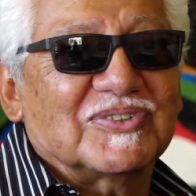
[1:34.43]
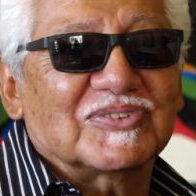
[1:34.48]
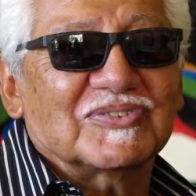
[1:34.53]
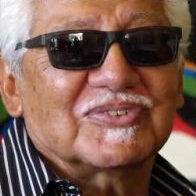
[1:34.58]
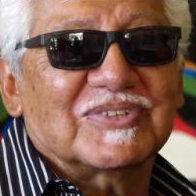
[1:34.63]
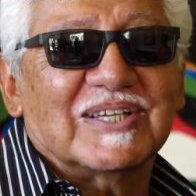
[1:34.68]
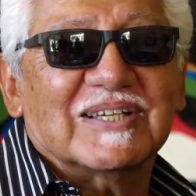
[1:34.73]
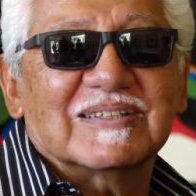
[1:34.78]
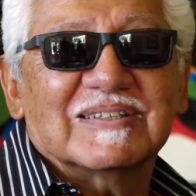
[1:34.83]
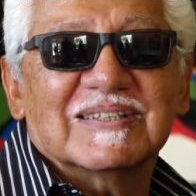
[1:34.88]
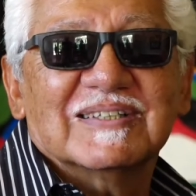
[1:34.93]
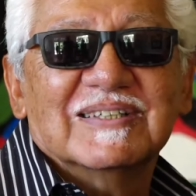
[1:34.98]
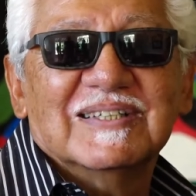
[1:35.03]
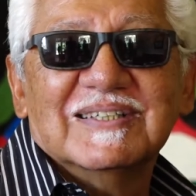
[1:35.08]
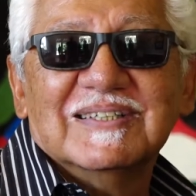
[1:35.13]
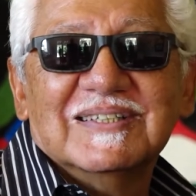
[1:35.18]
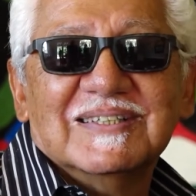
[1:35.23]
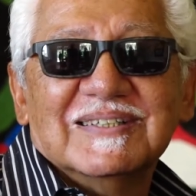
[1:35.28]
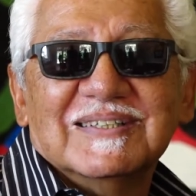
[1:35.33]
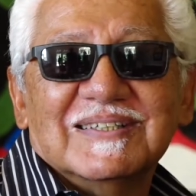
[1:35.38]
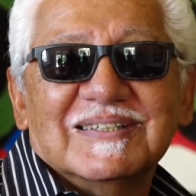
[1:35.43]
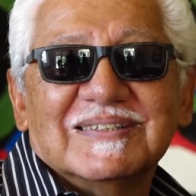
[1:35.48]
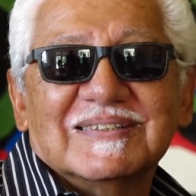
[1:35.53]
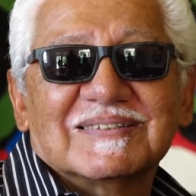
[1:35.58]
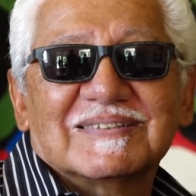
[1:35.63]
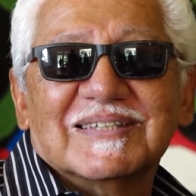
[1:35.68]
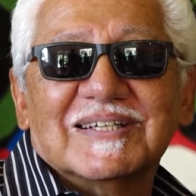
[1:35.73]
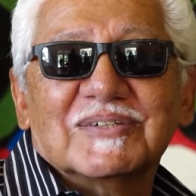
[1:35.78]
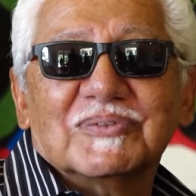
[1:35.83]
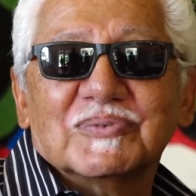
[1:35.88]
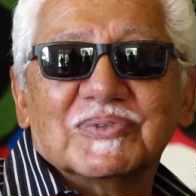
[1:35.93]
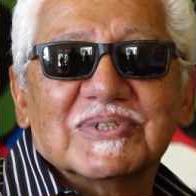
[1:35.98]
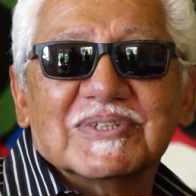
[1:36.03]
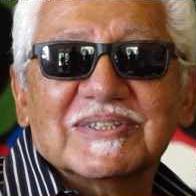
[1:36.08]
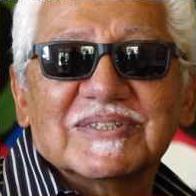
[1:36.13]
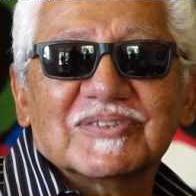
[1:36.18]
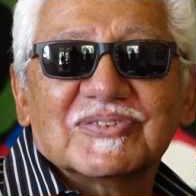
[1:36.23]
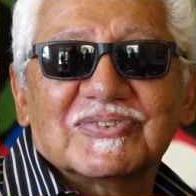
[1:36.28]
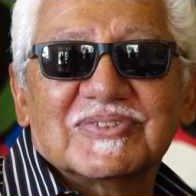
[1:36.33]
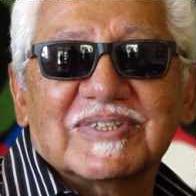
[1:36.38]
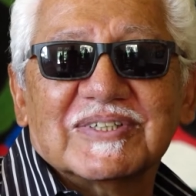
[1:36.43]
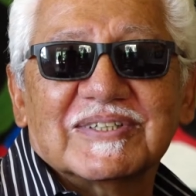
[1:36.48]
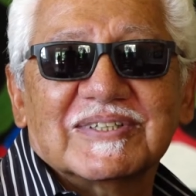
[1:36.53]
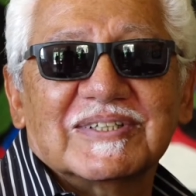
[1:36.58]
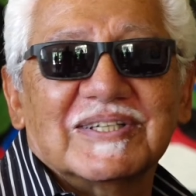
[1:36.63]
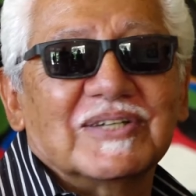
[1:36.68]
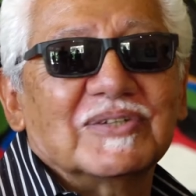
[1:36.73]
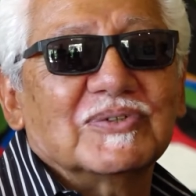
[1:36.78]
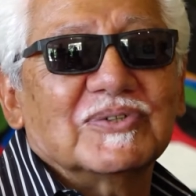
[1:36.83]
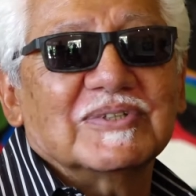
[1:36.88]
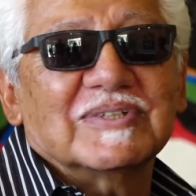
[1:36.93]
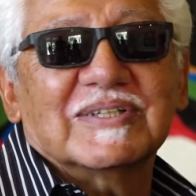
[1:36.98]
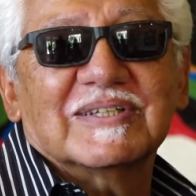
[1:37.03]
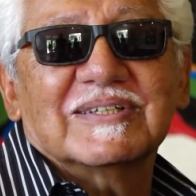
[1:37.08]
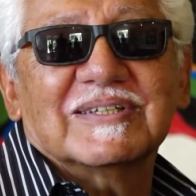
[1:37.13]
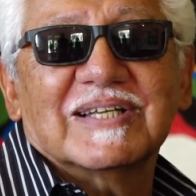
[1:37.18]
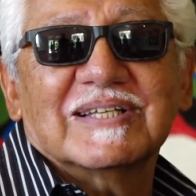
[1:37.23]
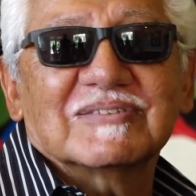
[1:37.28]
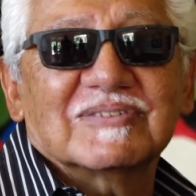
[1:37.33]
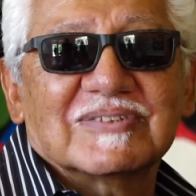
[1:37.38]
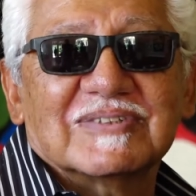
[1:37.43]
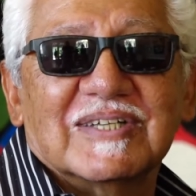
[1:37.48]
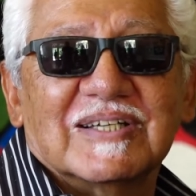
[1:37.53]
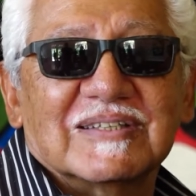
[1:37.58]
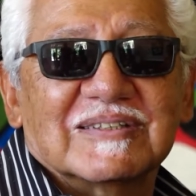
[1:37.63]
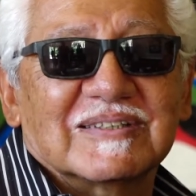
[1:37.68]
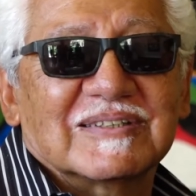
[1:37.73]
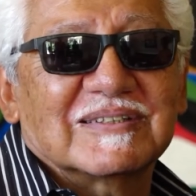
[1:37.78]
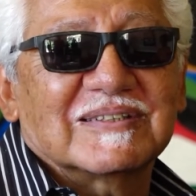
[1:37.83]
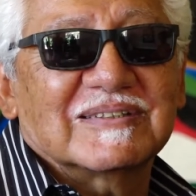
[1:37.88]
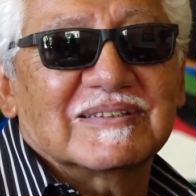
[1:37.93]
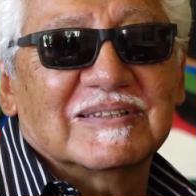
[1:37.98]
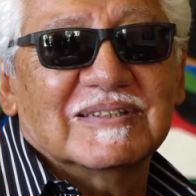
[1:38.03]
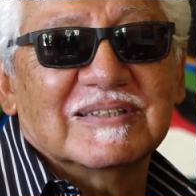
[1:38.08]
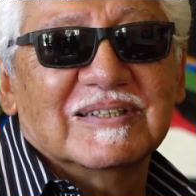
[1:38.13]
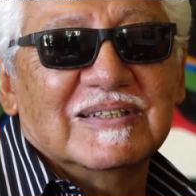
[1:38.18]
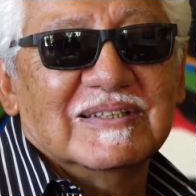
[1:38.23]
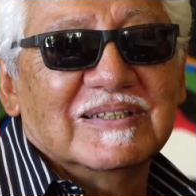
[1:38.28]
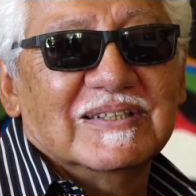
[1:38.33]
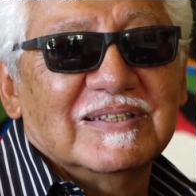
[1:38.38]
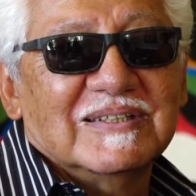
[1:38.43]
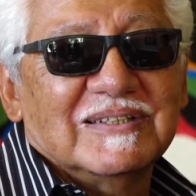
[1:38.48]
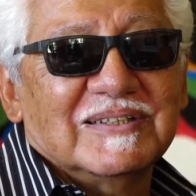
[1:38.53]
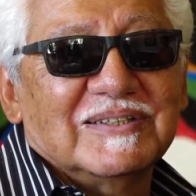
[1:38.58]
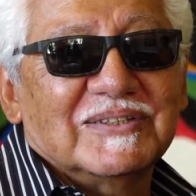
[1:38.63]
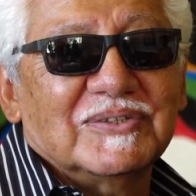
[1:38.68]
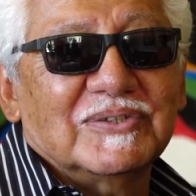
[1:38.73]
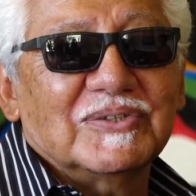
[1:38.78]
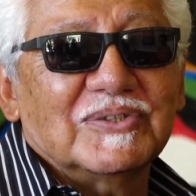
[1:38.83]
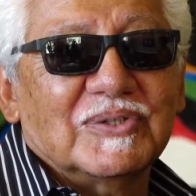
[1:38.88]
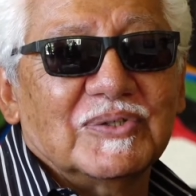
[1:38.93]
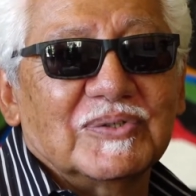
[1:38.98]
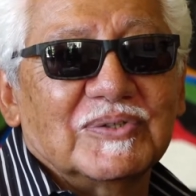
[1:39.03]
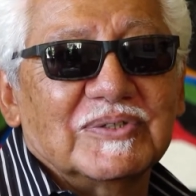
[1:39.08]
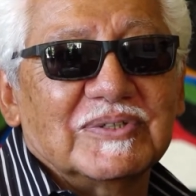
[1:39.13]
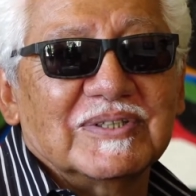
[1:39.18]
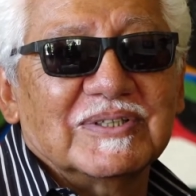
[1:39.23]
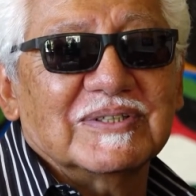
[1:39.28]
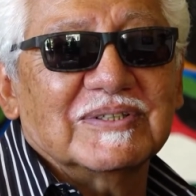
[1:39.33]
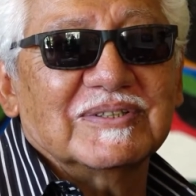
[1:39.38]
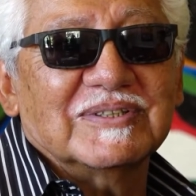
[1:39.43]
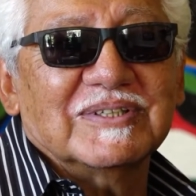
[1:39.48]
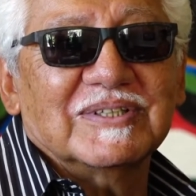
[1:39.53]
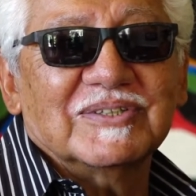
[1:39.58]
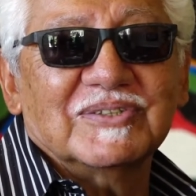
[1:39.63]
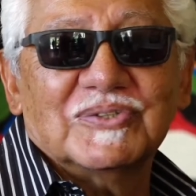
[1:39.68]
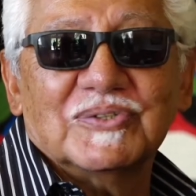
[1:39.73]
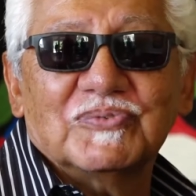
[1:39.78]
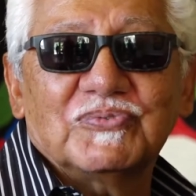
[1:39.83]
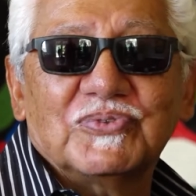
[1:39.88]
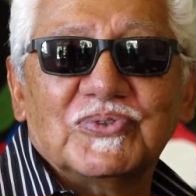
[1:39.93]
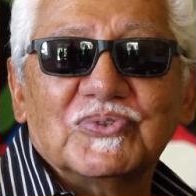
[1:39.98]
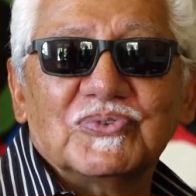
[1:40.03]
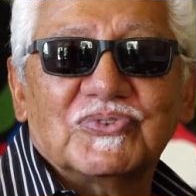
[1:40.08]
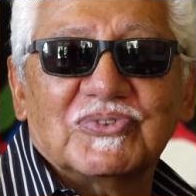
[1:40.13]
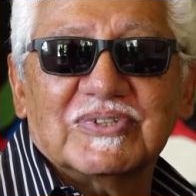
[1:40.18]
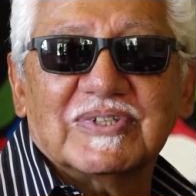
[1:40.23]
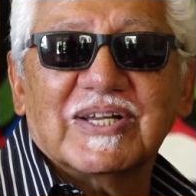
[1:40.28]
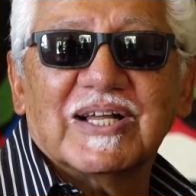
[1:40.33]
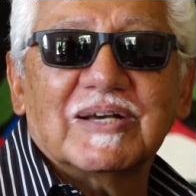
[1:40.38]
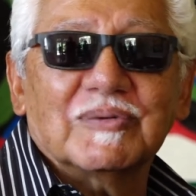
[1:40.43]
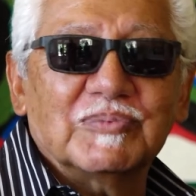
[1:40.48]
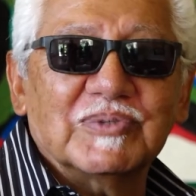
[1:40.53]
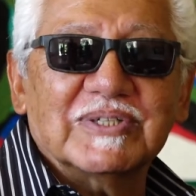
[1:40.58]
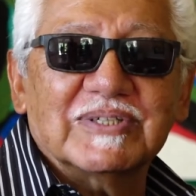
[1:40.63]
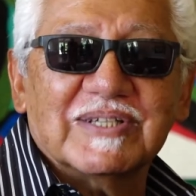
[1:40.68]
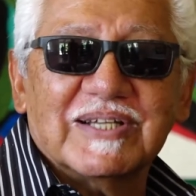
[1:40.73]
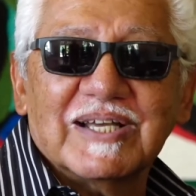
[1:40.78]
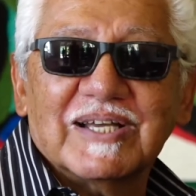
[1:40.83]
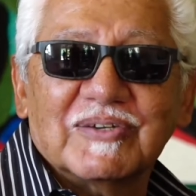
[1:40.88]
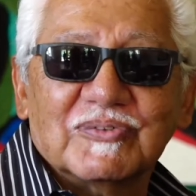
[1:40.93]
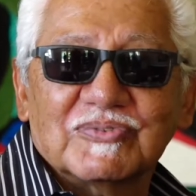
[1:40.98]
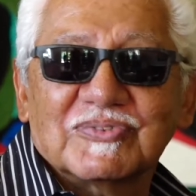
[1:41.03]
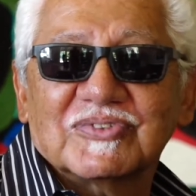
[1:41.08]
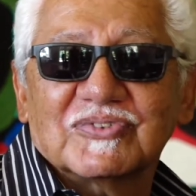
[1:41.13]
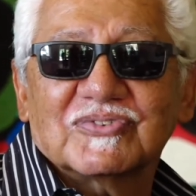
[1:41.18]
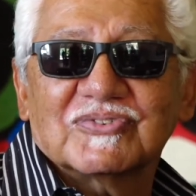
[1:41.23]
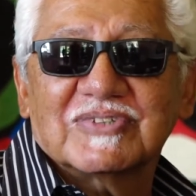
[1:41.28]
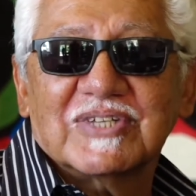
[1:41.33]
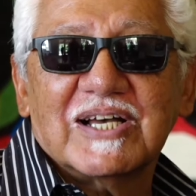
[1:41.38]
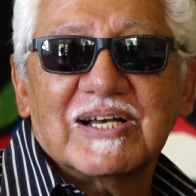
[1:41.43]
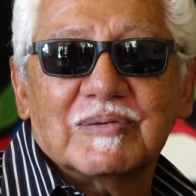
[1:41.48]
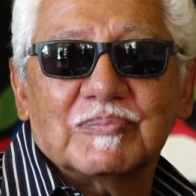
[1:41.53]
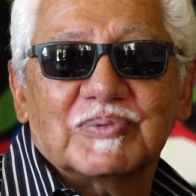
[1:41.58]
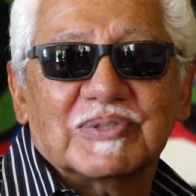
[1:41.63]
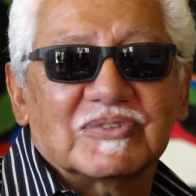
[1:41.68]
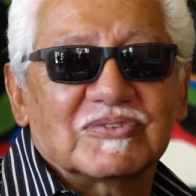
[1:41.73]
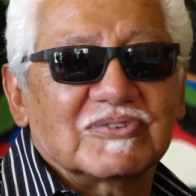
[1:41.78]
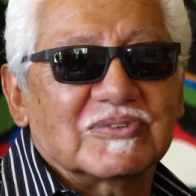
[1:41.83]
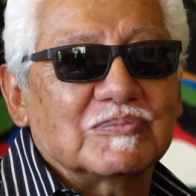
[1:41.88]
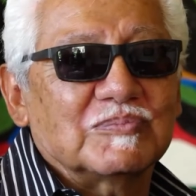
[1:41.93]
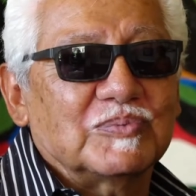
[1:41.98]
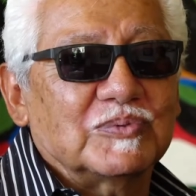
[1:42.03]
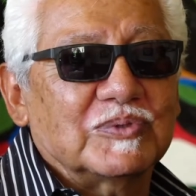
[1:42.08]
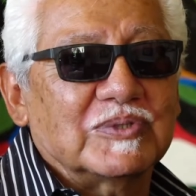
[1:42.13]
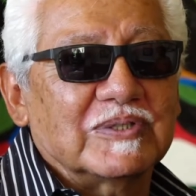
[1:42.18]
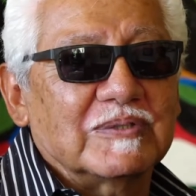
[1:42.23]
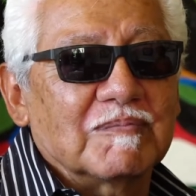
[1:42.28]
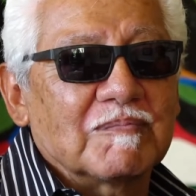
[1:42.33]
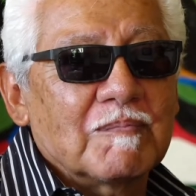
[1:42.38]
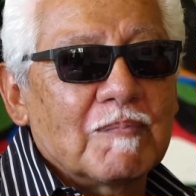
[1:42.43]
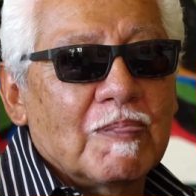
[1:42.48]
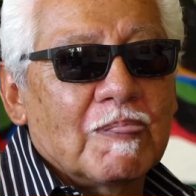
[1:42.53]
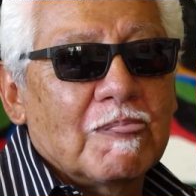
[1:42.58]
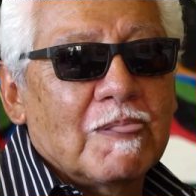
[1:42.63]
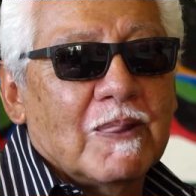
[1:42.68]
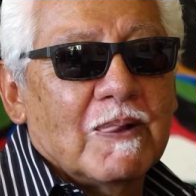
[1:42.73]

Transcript: It's just not, it's not realistic. And I know that that's not, you know, in the future, that I'm going to have to stop at some point.